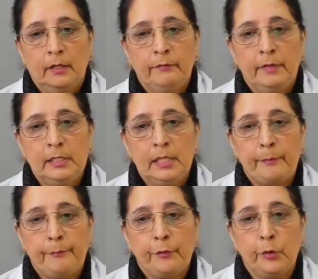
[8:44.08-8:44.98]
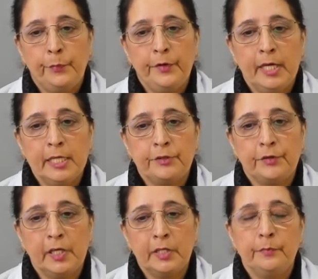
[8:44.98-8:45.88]
With appropriate
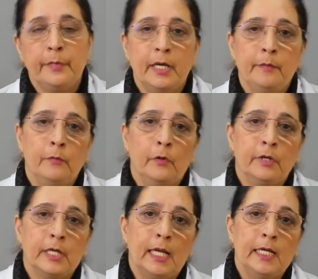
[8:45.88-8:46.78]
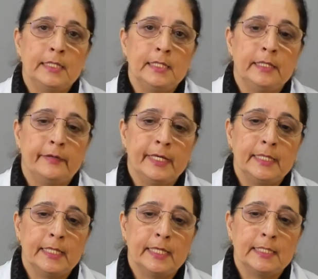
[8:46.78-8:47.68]
treatment, mortality
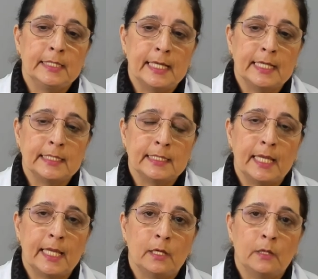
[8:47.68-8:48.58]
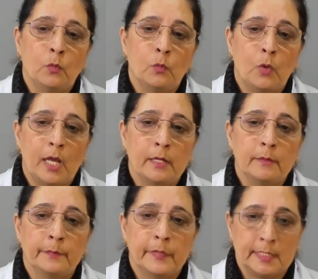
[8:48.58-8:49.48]
rate is less than
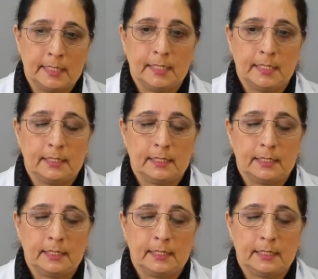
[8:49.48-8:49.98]
1%.